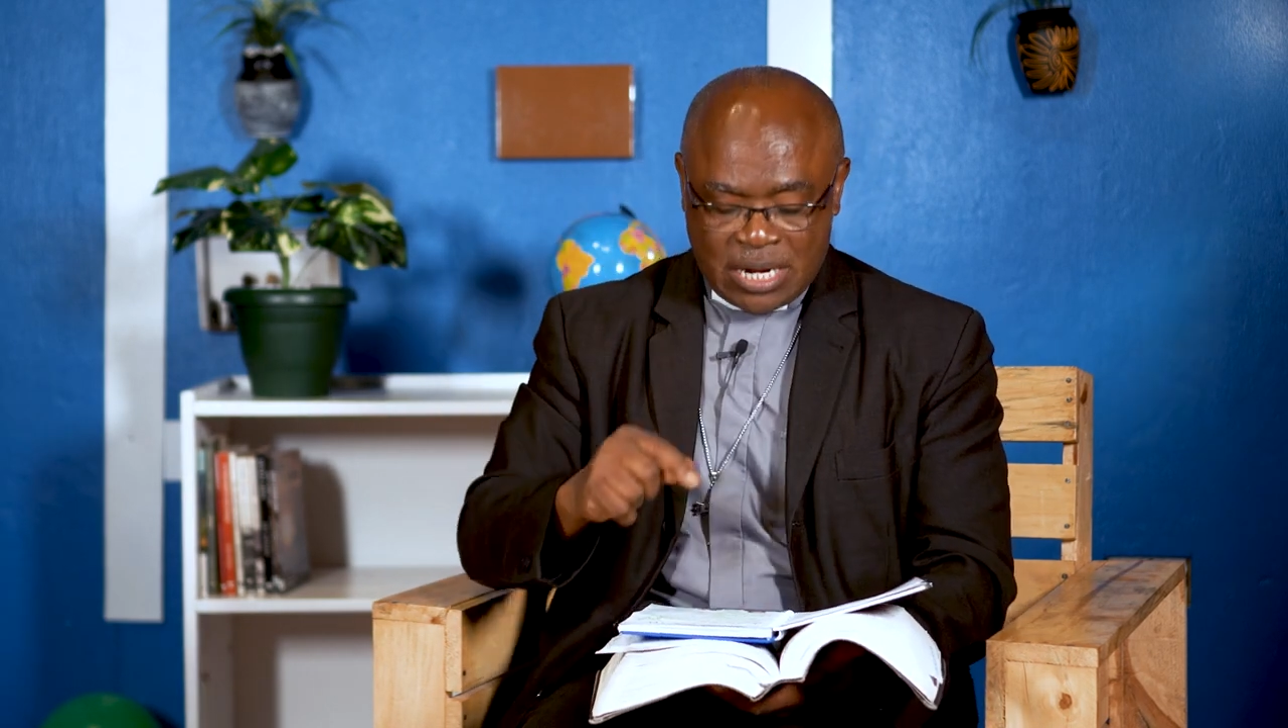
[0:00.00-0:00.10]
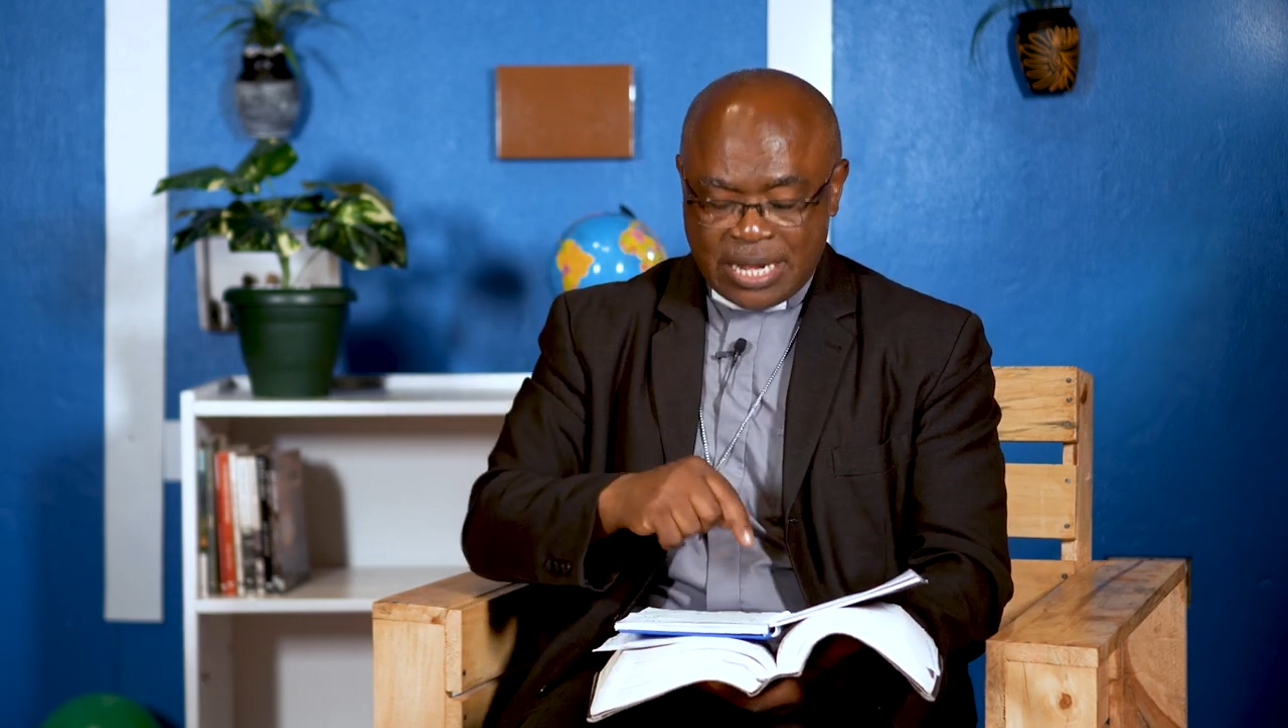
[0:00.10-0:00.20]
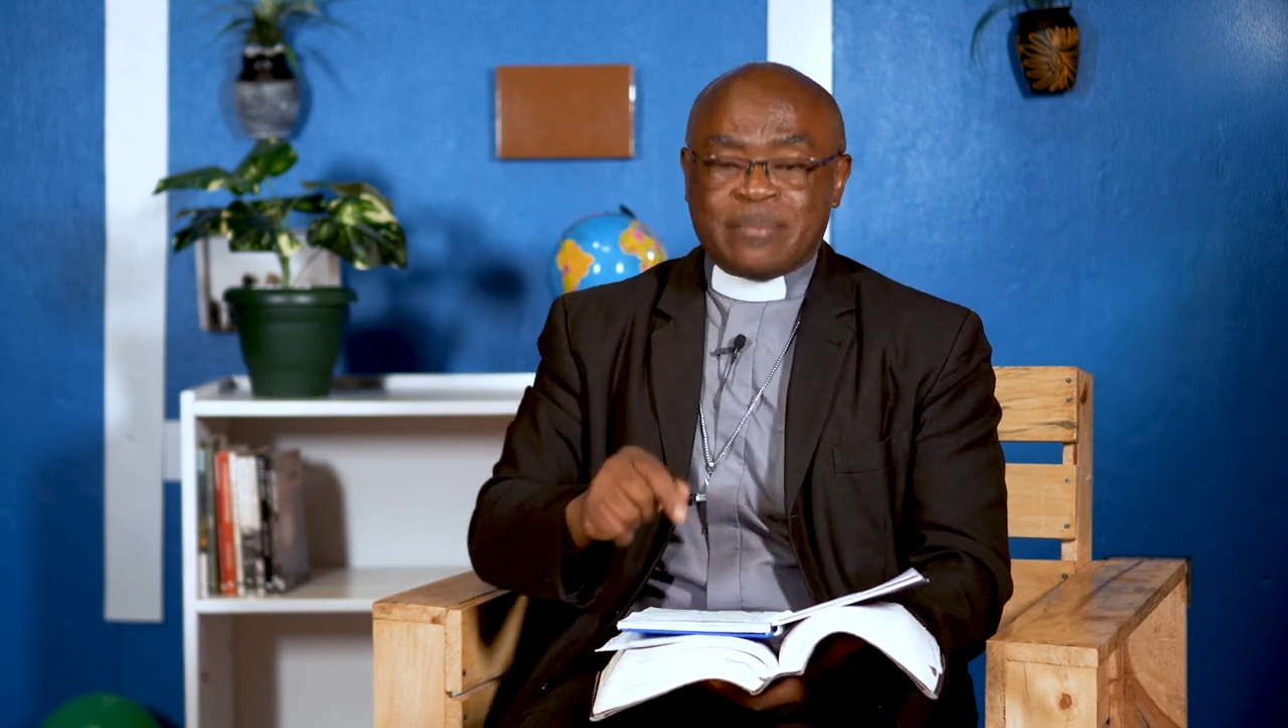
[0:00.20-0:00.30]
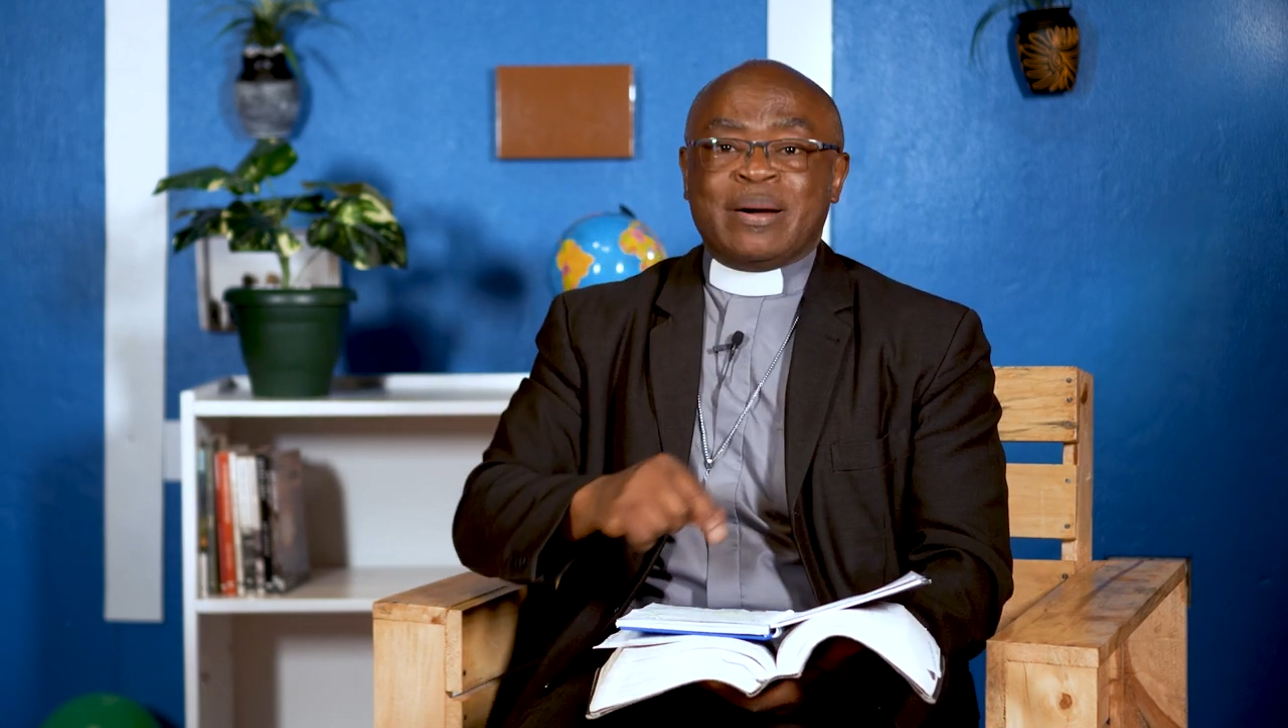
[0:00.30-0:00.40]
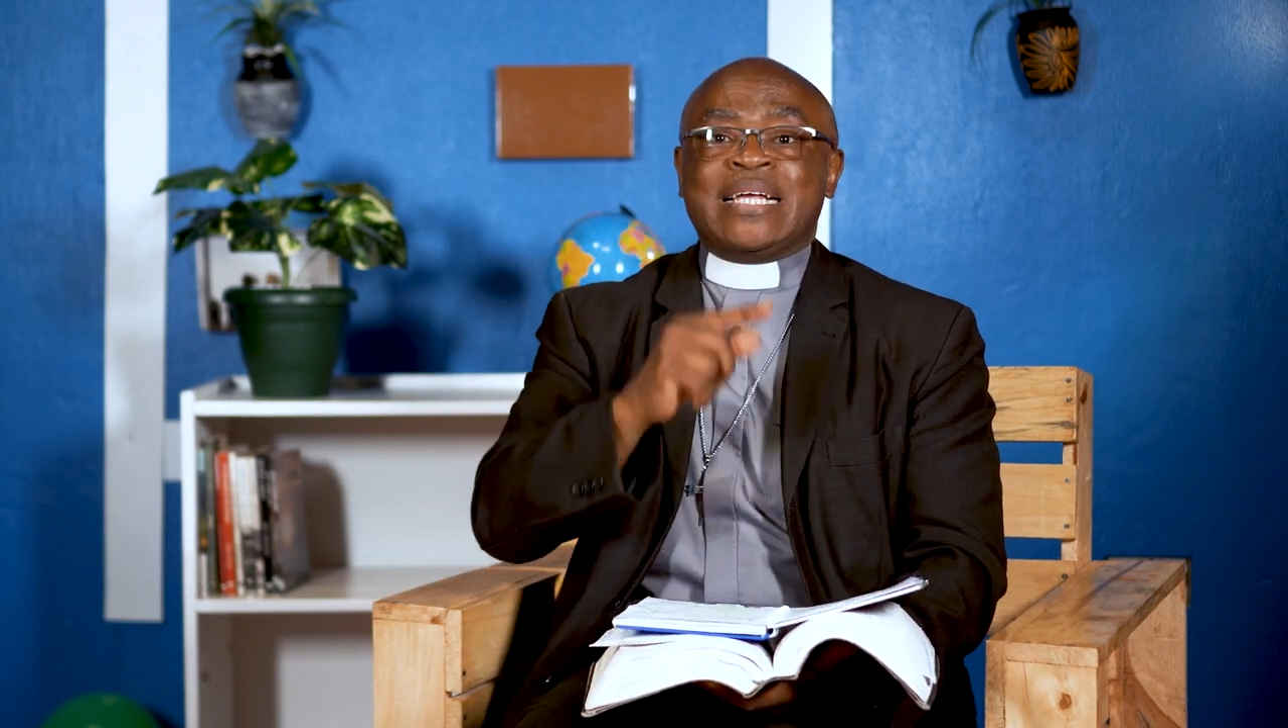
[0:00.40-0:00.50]

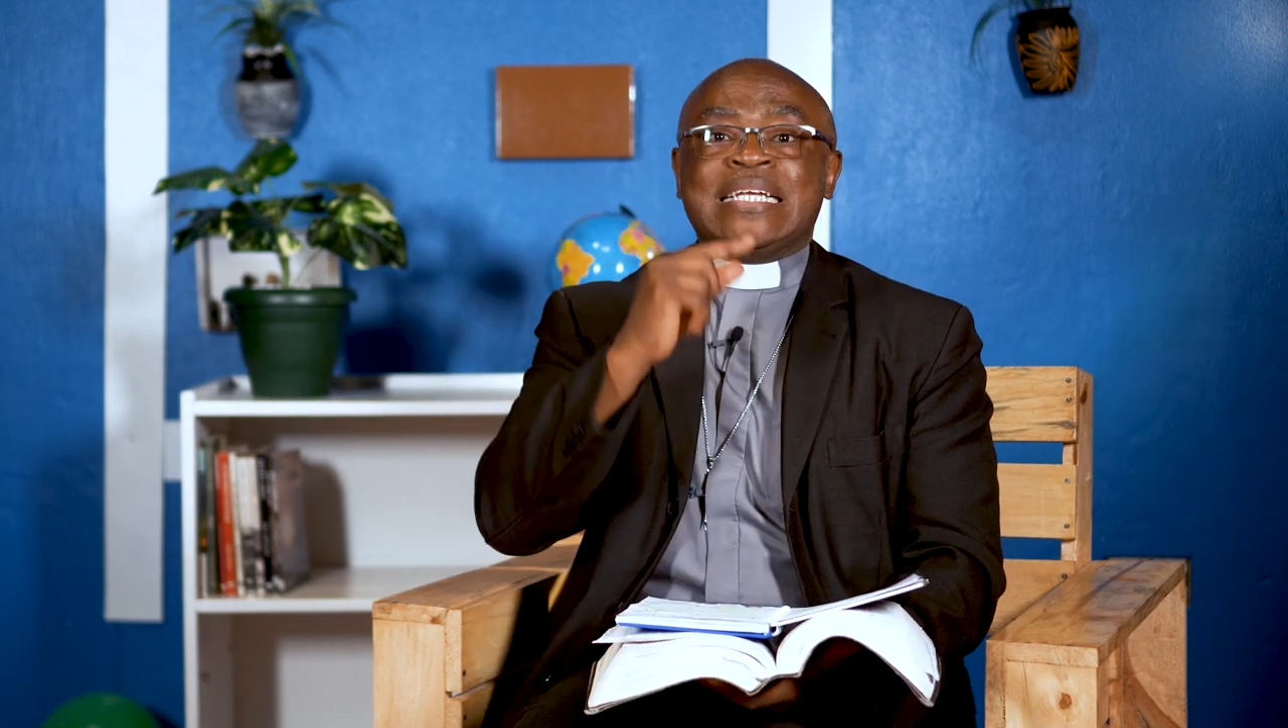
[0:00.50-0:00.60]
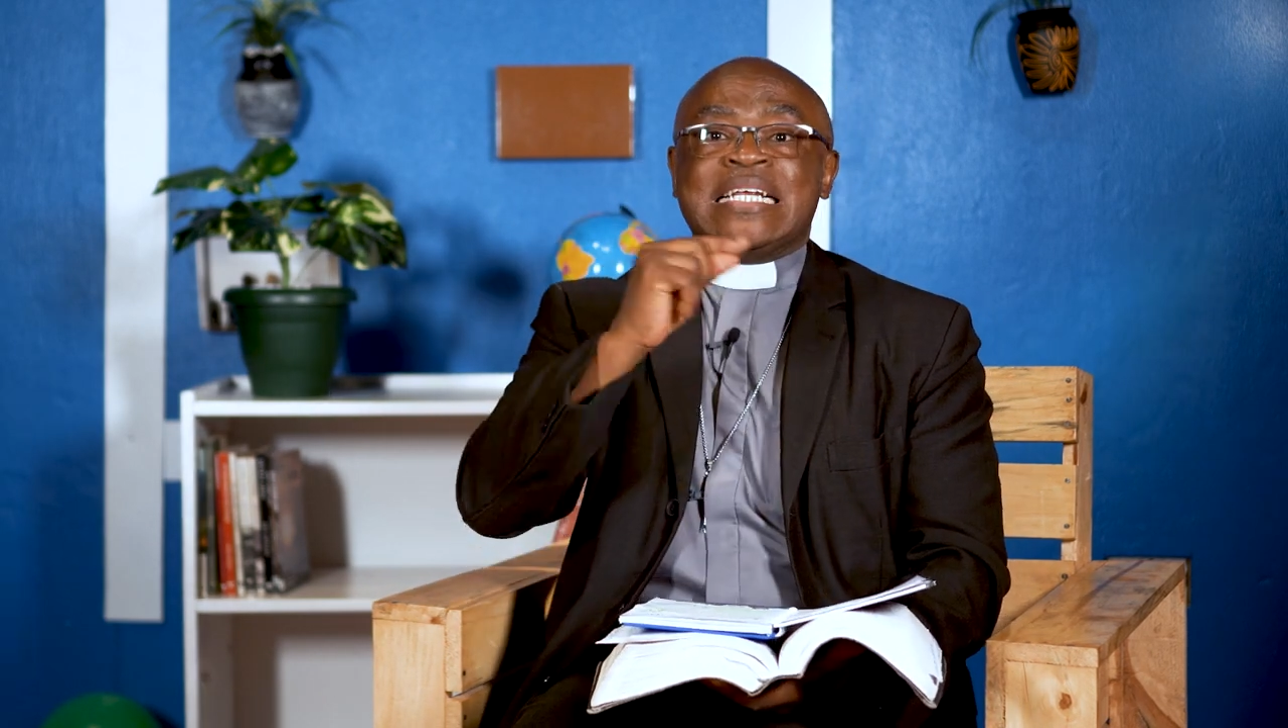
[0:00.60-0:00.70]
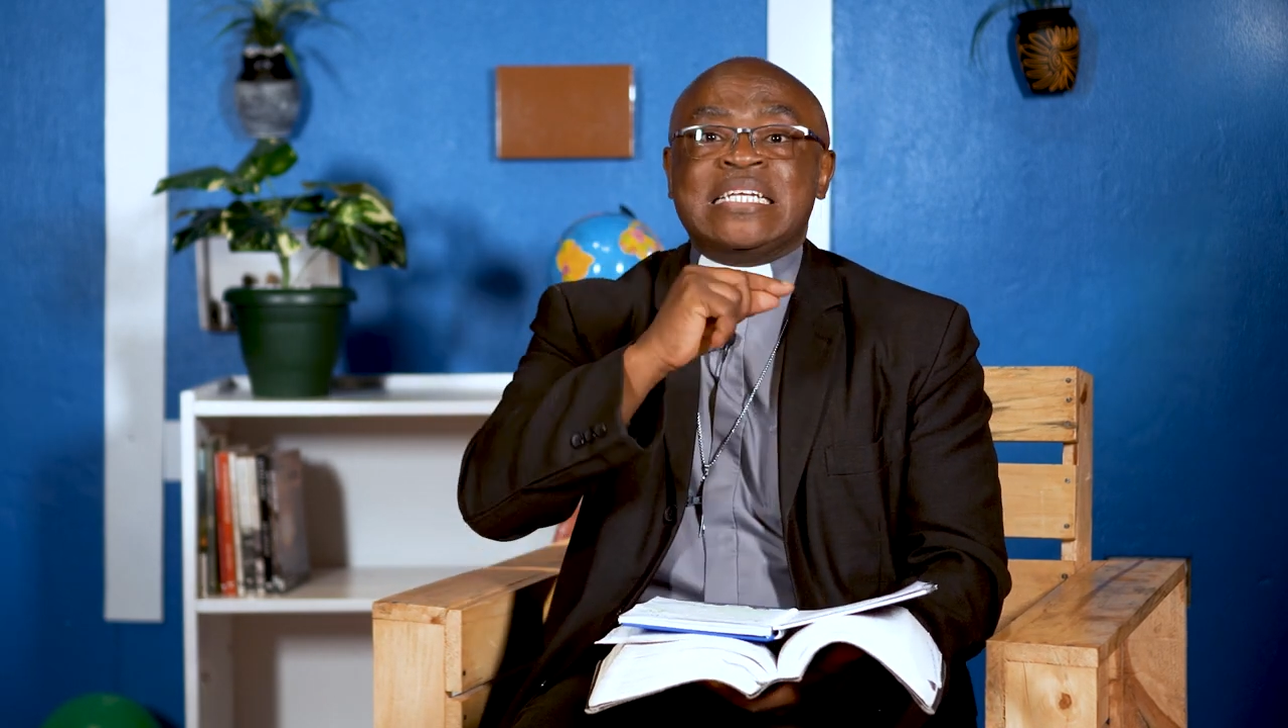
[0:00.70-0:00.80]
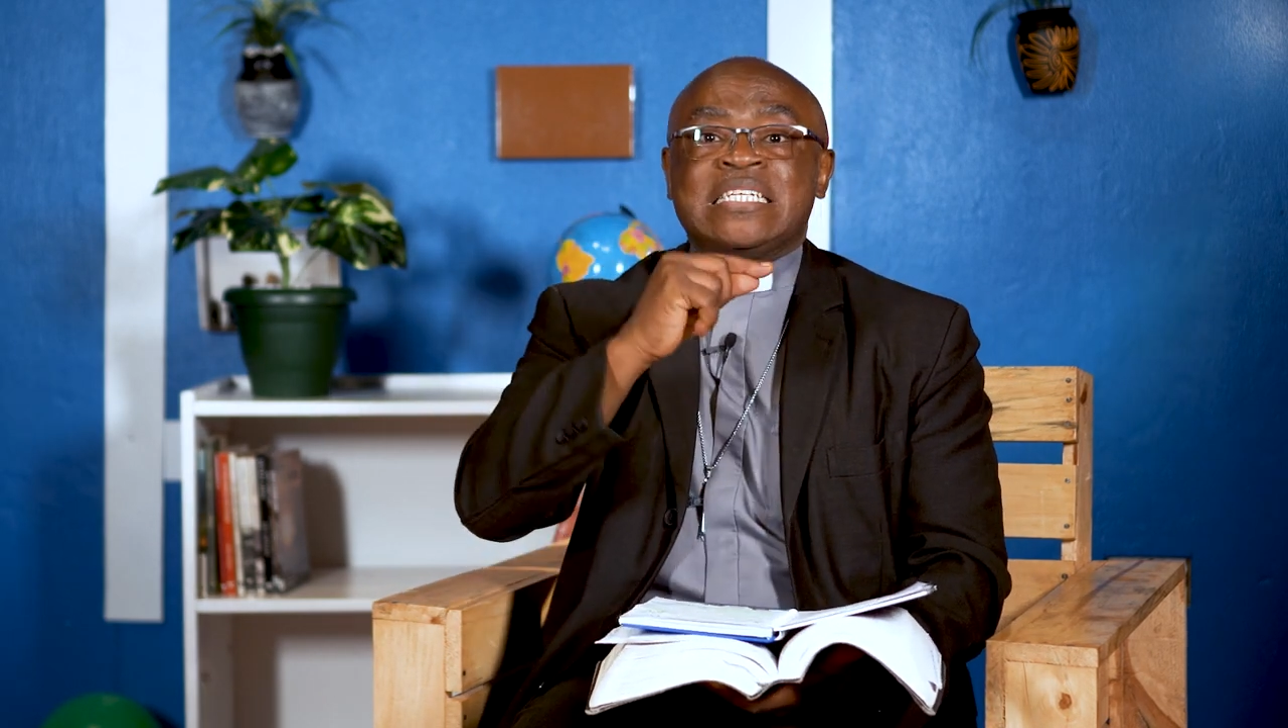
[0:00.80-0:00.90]
Nehemiah needed